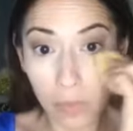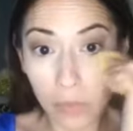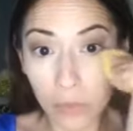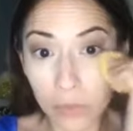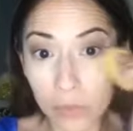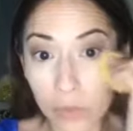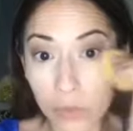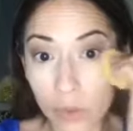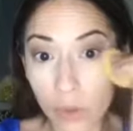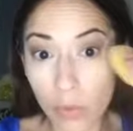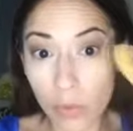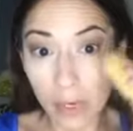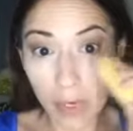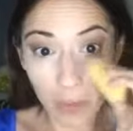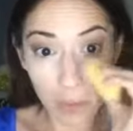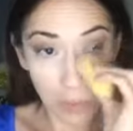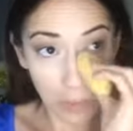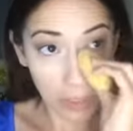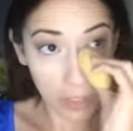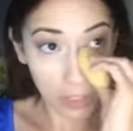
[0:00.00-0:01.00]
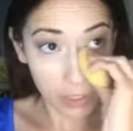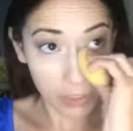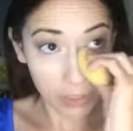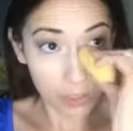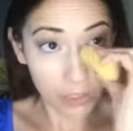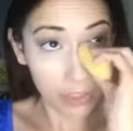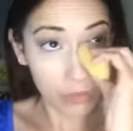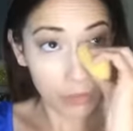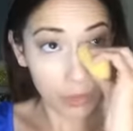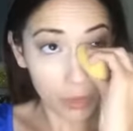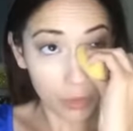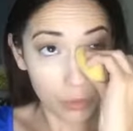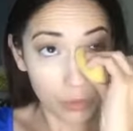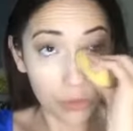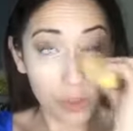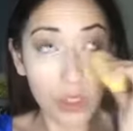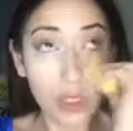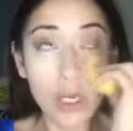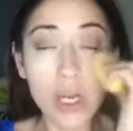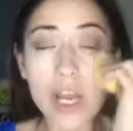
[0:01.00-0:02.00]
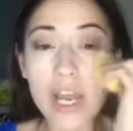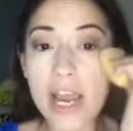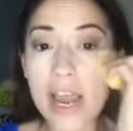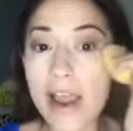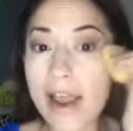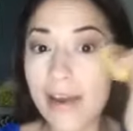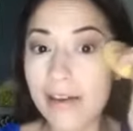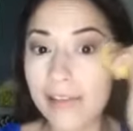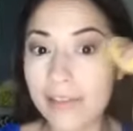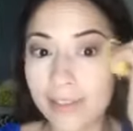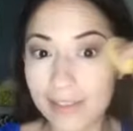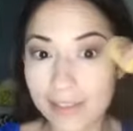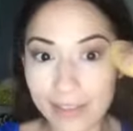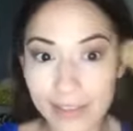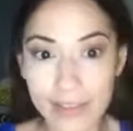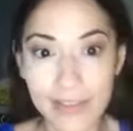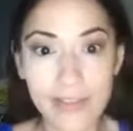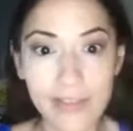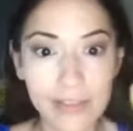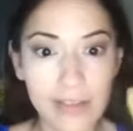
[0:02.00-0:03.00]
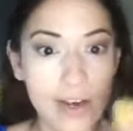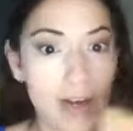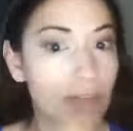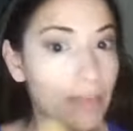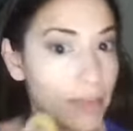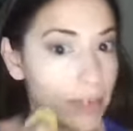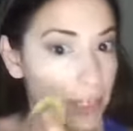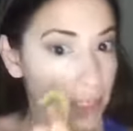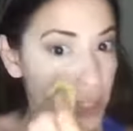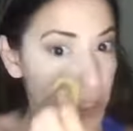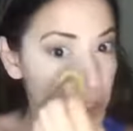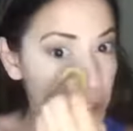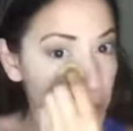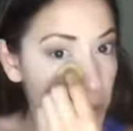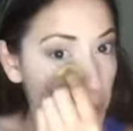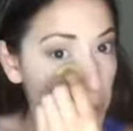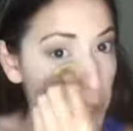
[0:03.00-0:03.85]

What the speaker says: So well. It gives you excellent coverage.